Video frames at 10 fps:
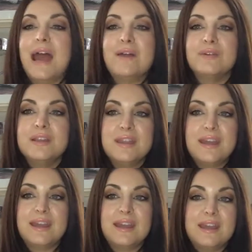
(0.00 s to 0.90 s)

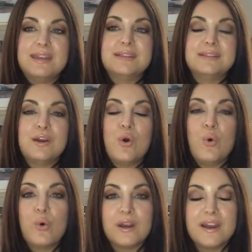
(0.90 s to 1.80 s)
everything is
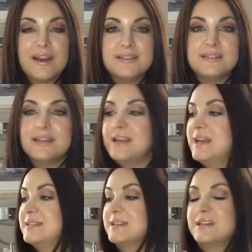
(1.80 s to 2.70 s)
organized.
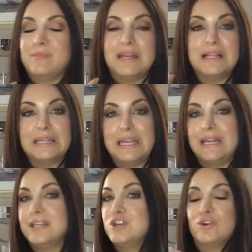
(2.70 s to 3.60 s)
It's going to be
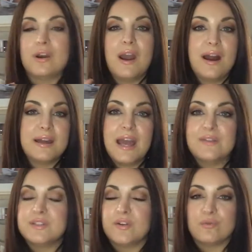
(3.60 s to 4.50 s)
clean. You're not going to have
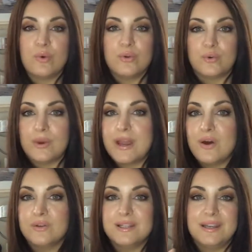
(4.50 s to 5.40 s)
stuff rolling
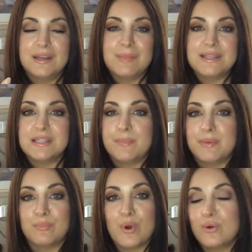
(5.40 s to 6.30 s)
around and getting messed up and
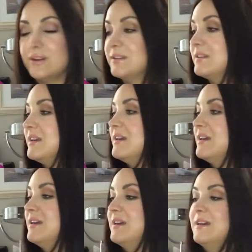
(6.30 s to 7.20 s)
broken.
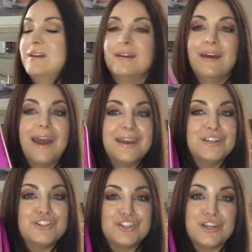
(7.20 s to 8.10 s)
And
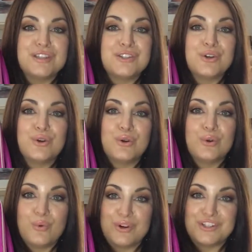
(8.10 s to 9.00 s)
it's just
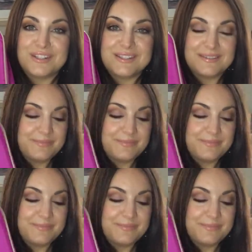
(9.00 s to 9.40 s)
gorgeous.